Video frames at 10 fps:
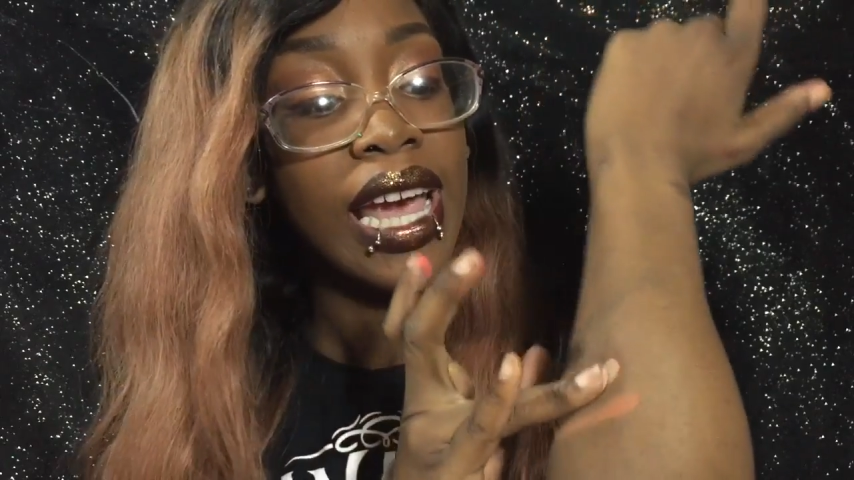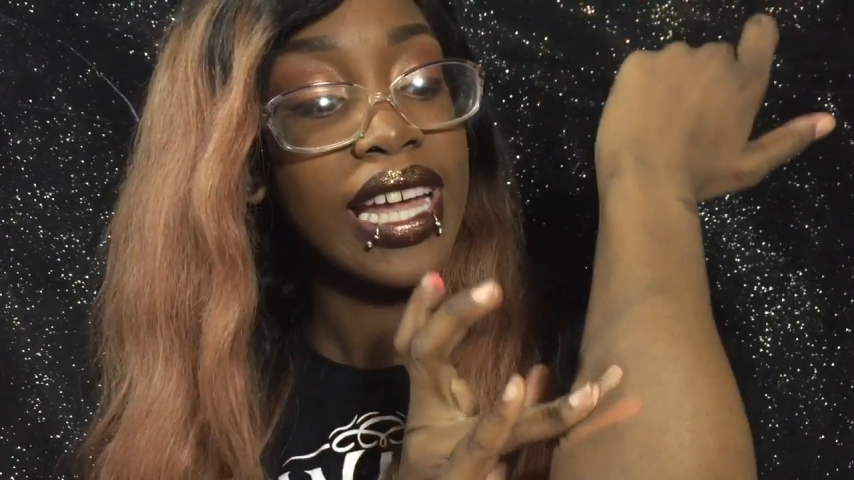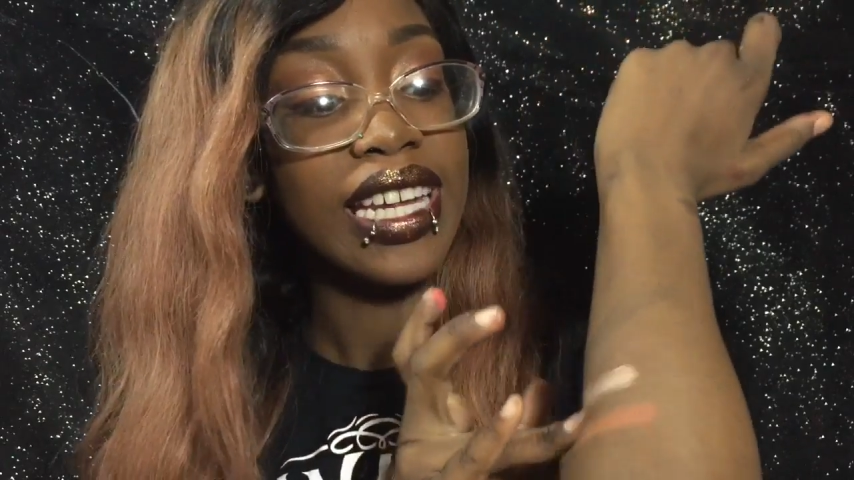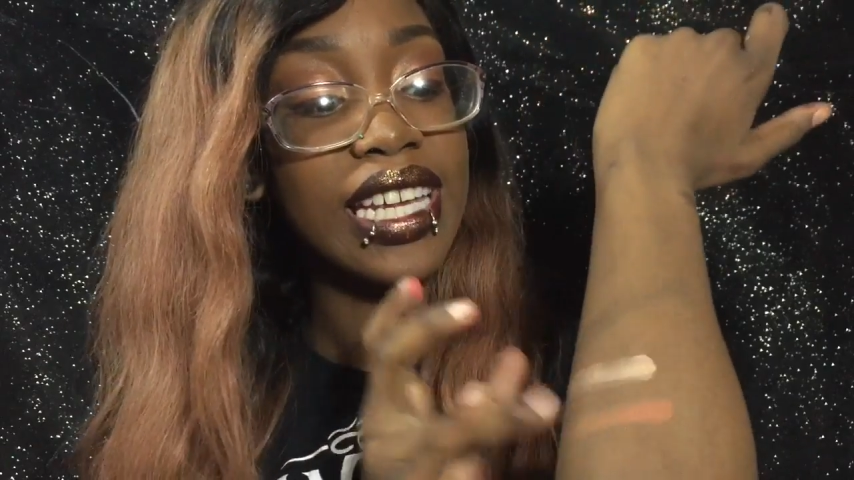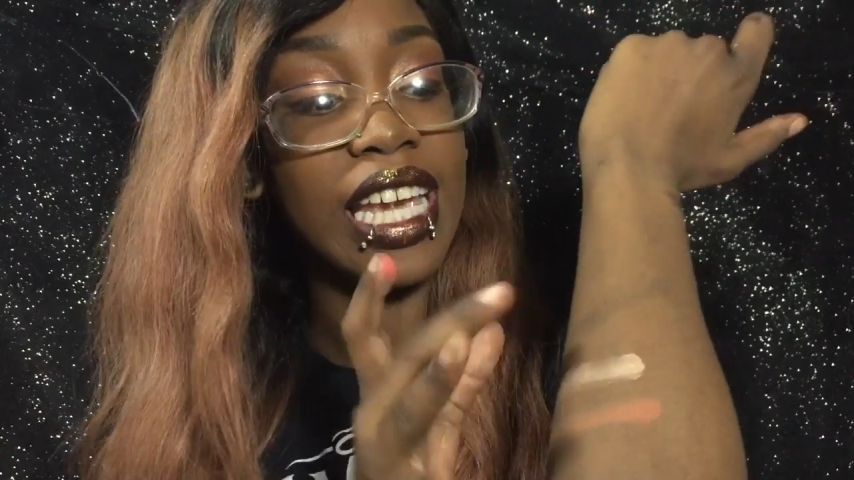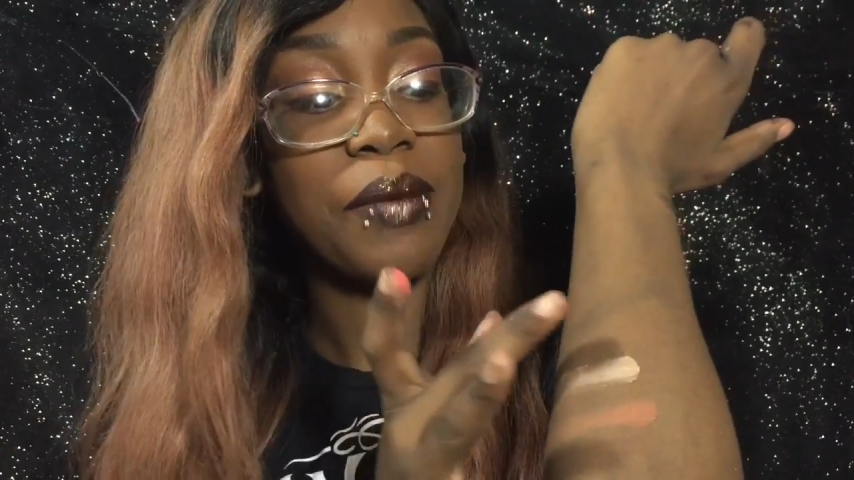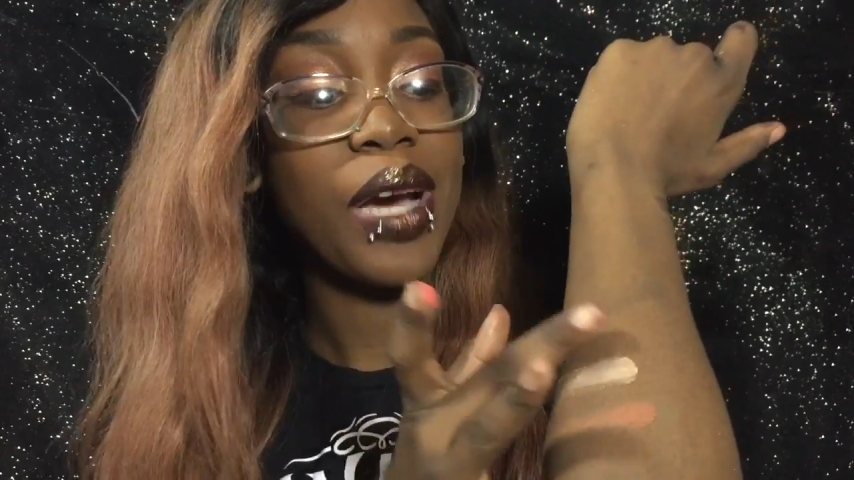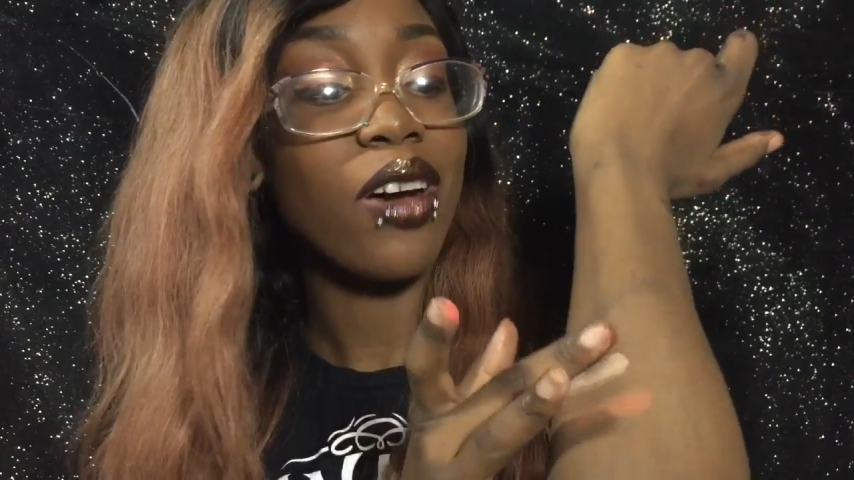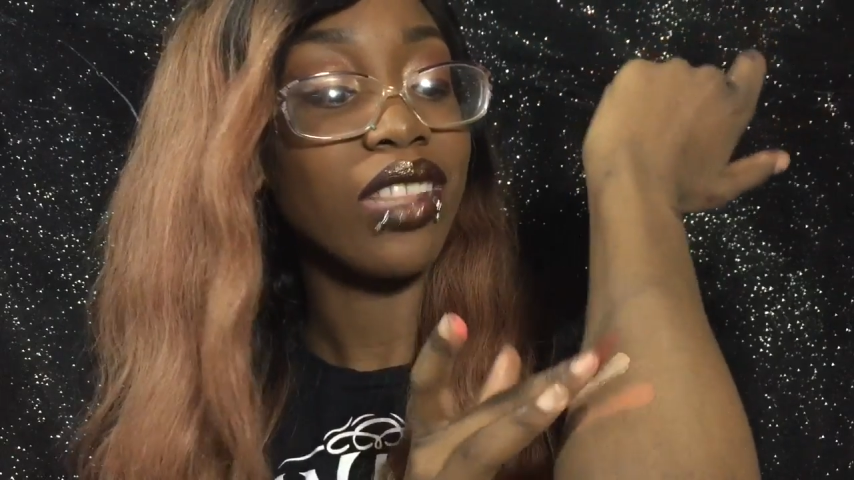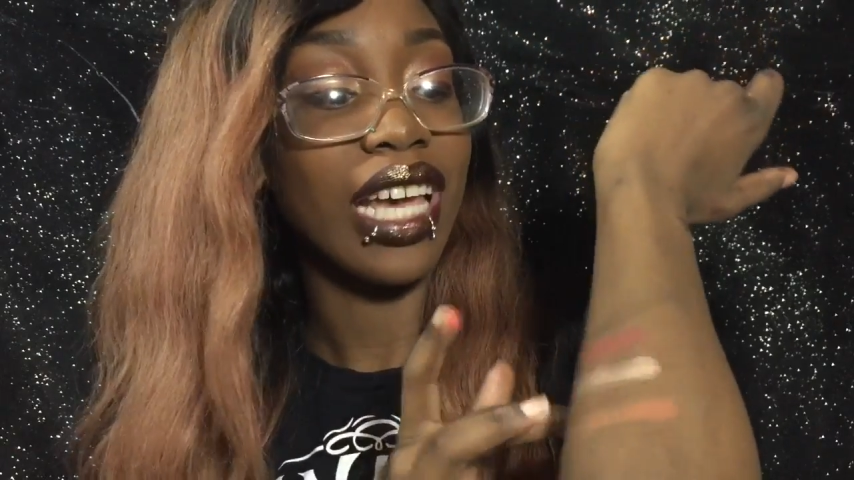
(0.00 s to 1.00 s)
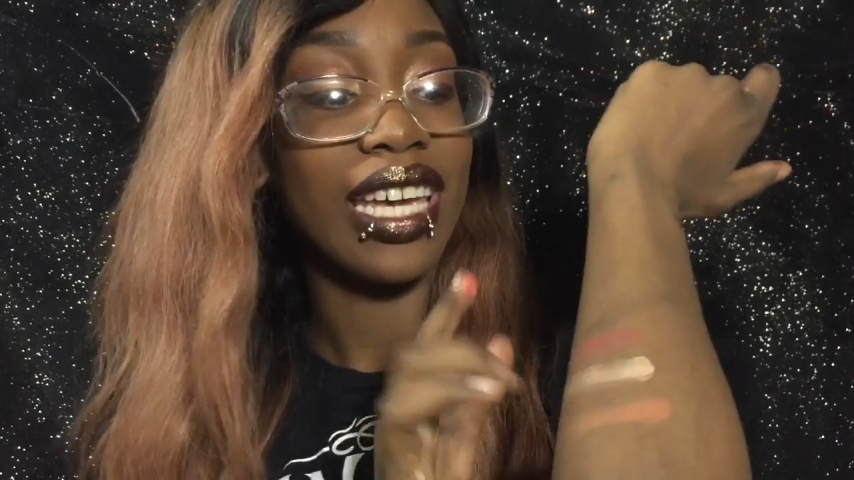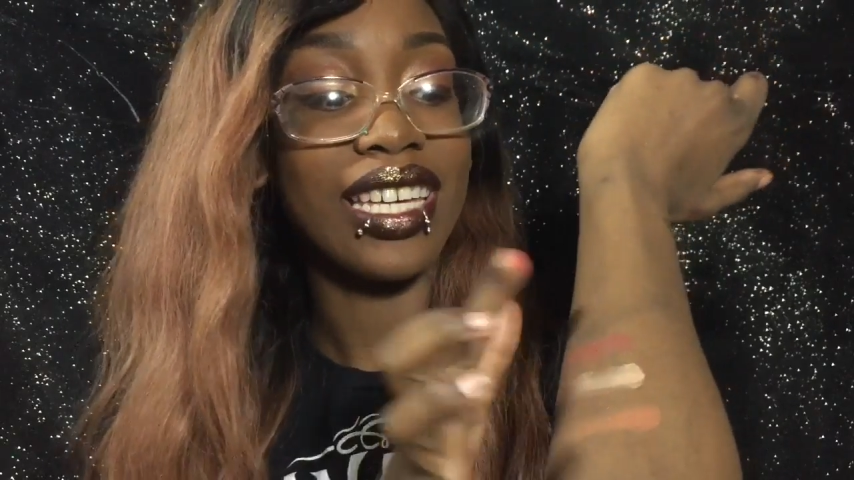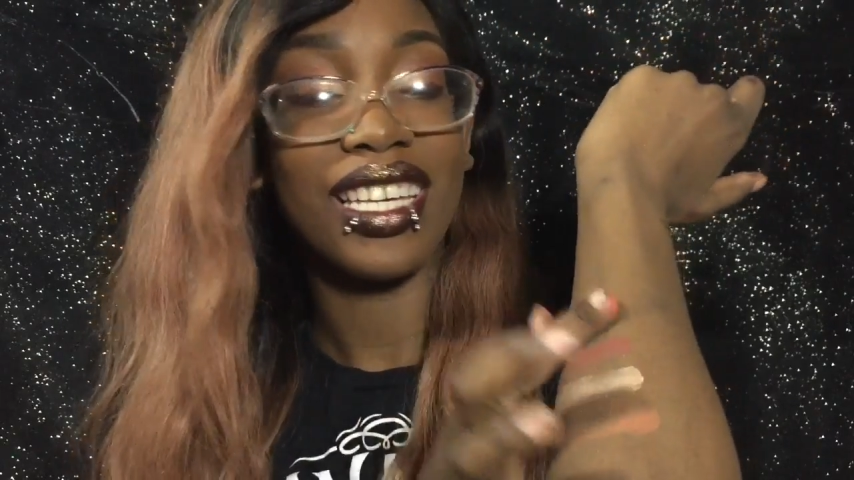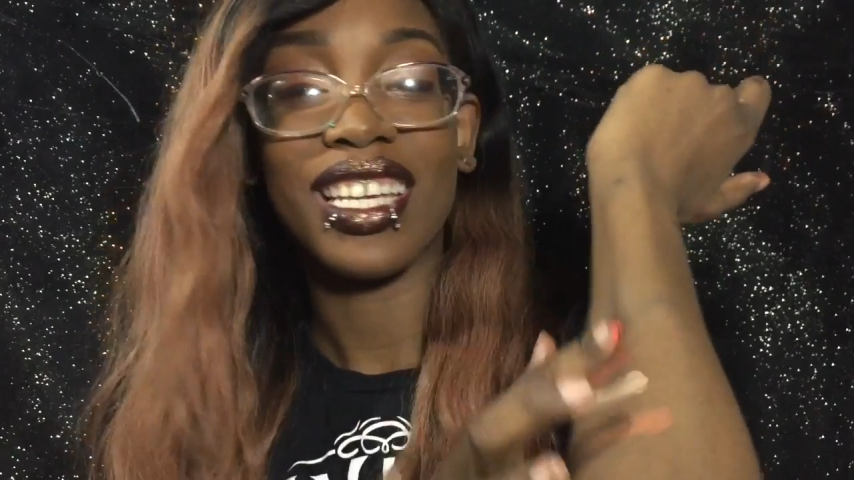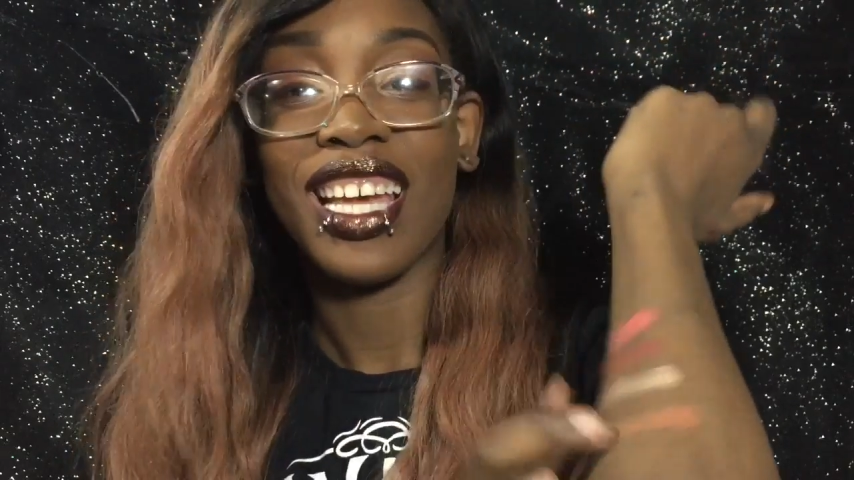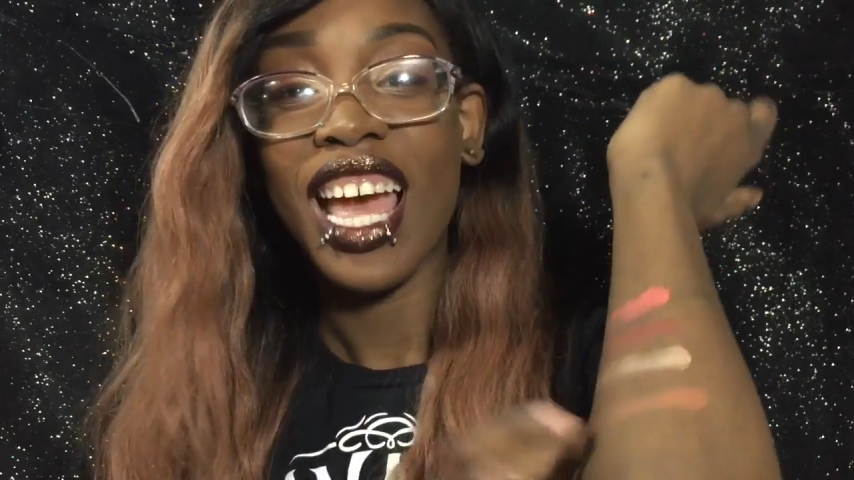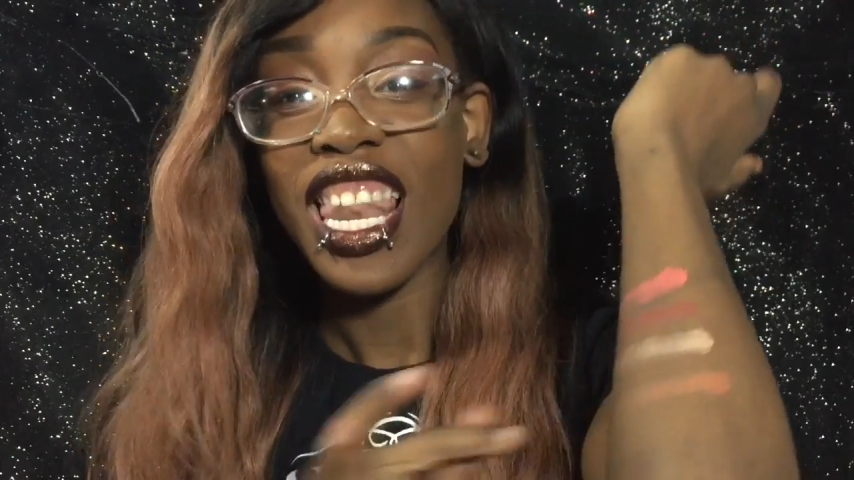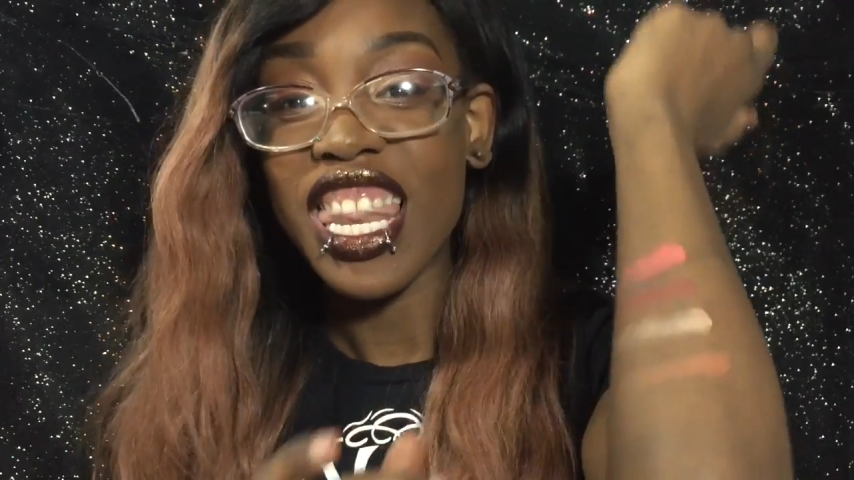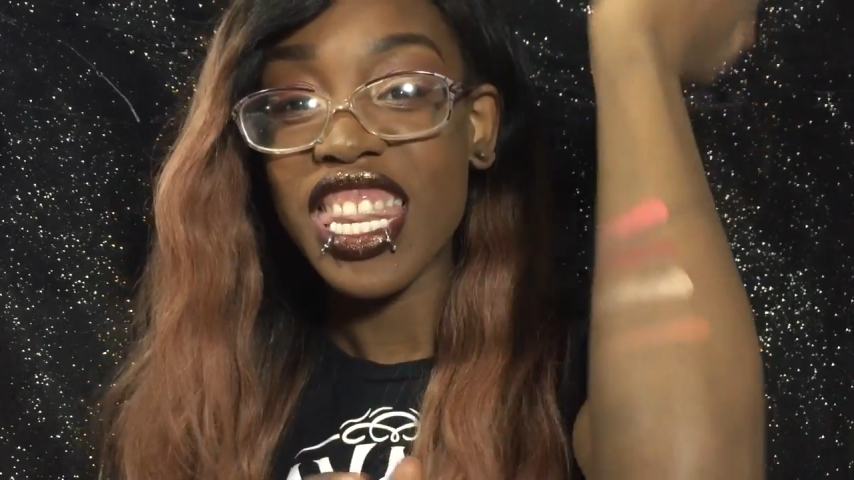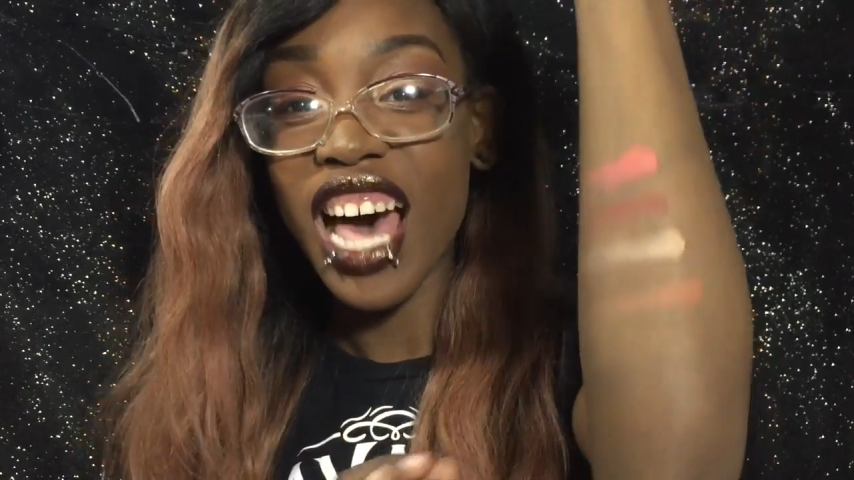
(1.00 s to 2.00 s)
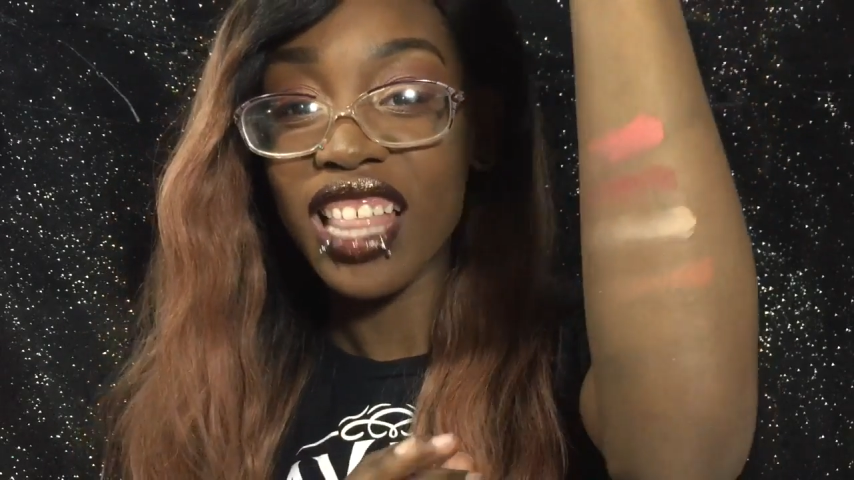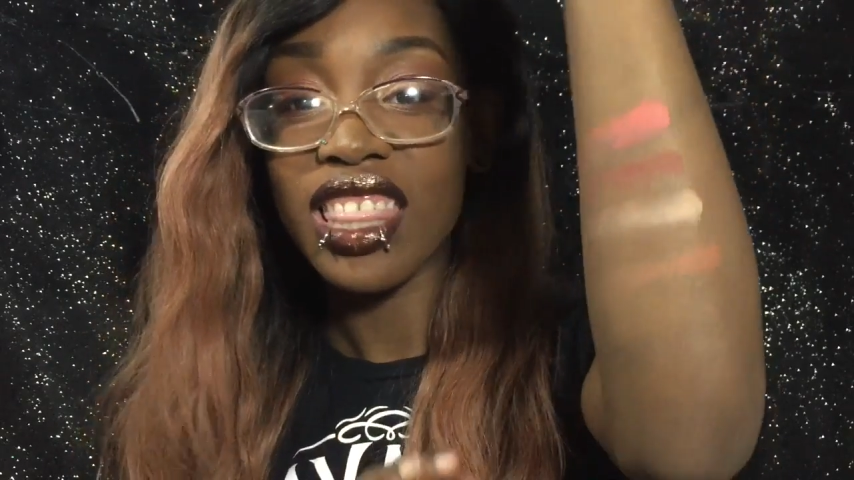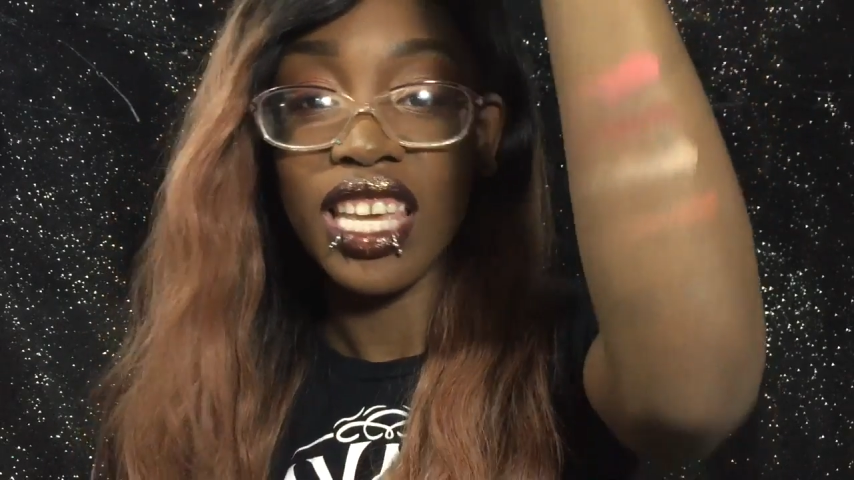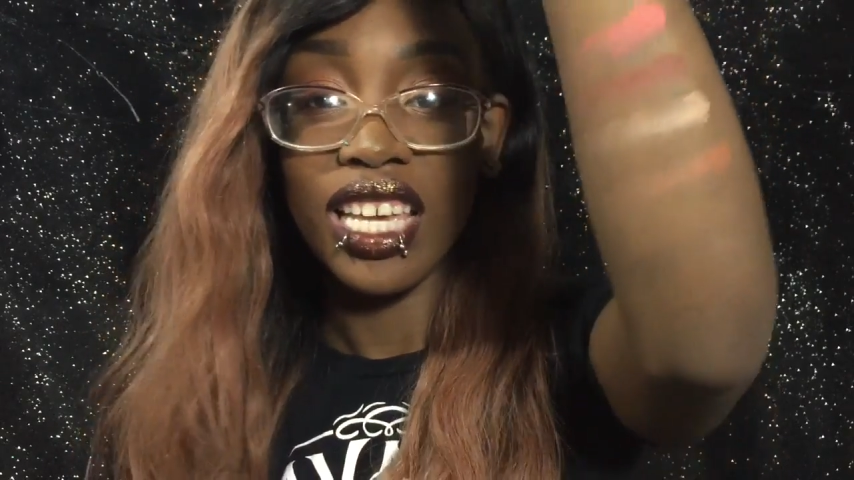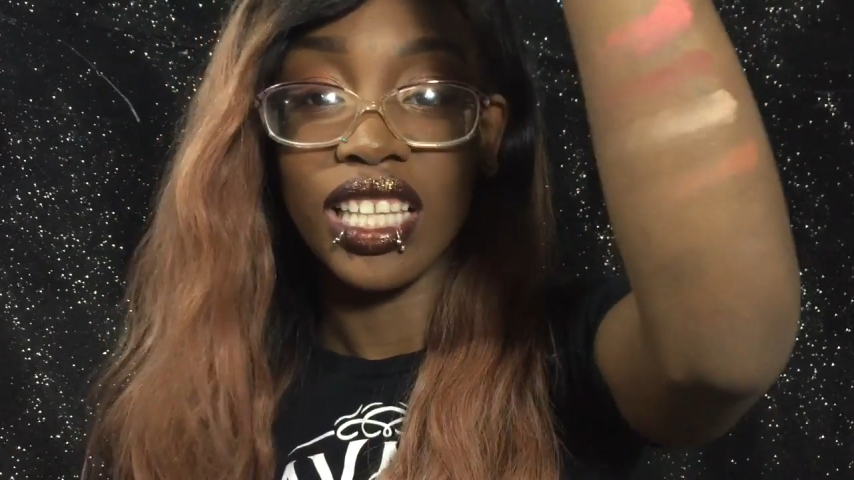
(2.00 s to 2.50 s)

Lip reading: and it came out like nothing.